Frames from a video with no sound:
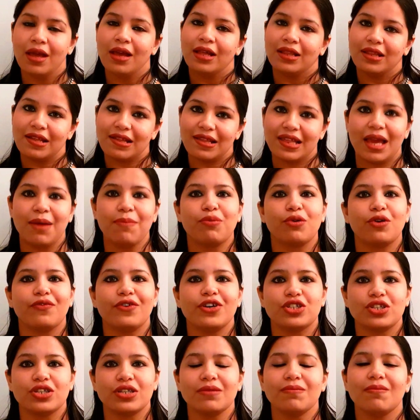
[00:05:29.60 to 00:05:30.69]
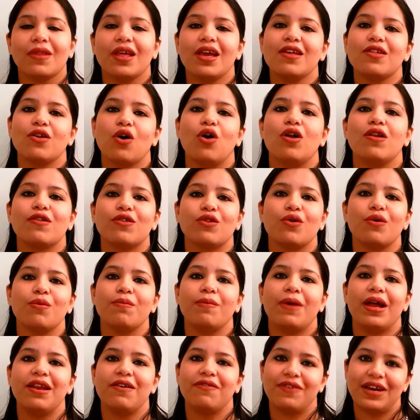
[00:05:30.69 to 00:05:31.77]
The same provision is also
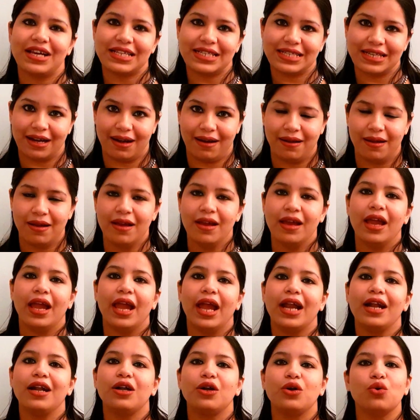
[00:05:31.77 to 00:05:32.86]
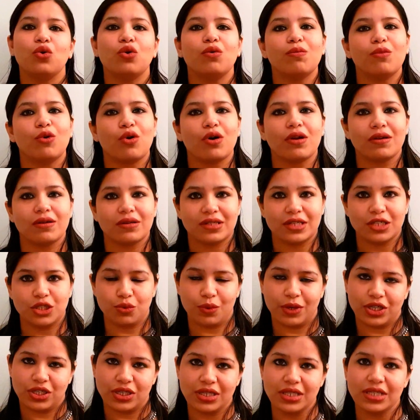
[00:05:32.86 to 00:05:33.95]
manifested in two more
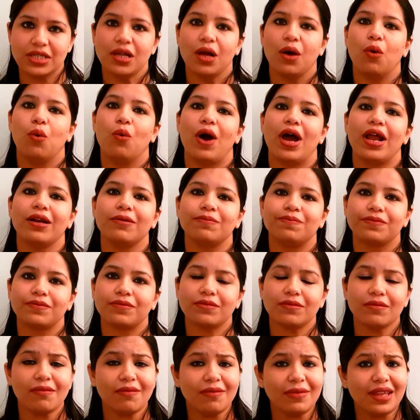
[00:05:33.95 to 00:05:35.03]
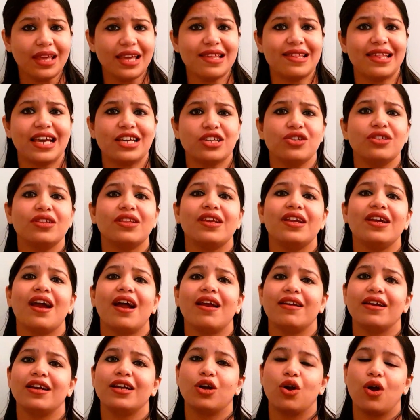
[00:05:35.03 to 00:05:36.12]
situations. One is section
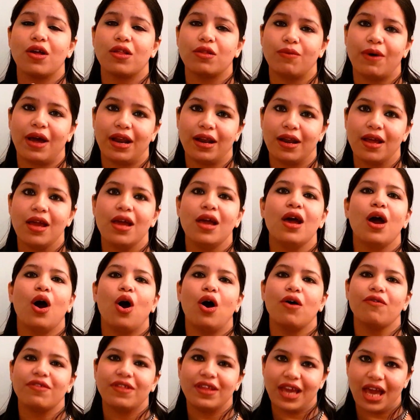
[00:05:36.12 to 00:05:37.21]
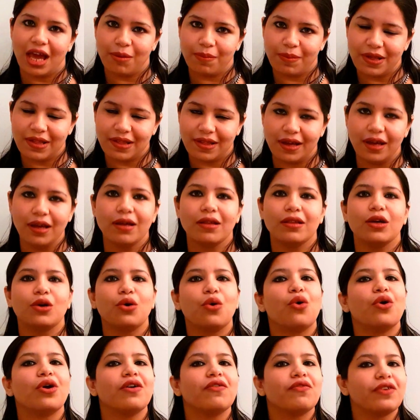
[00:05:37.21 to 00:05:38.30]
300 clause 1 of CRPC, the
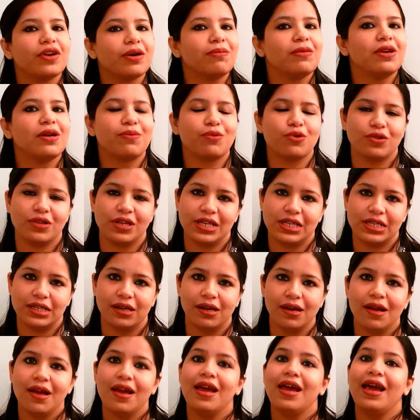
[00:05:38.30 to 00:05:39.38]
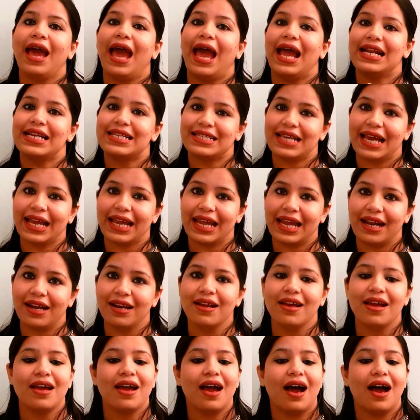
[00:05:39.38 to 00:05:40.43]
Code of Criminal Procedure, and second,